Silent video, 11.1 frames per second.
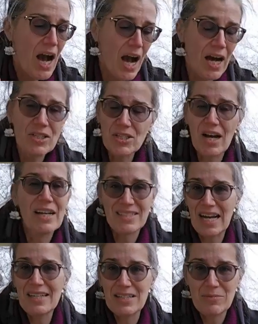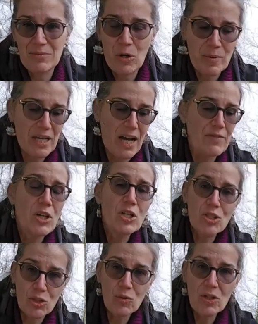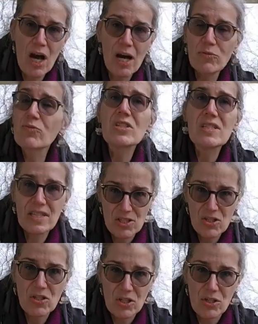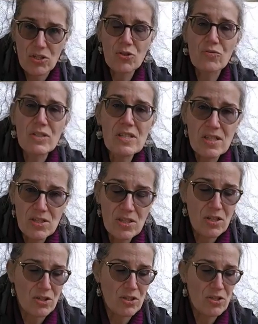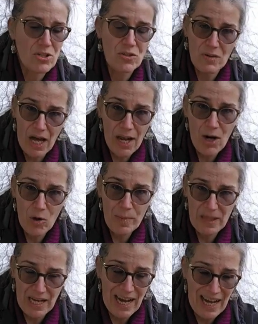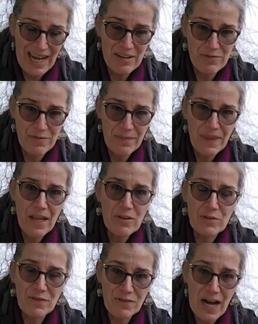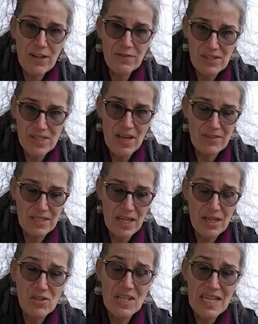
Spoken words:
I didn't open the hive. Do not resist the urge. Resist the urge. Do not open the hive for 5 to 7 days.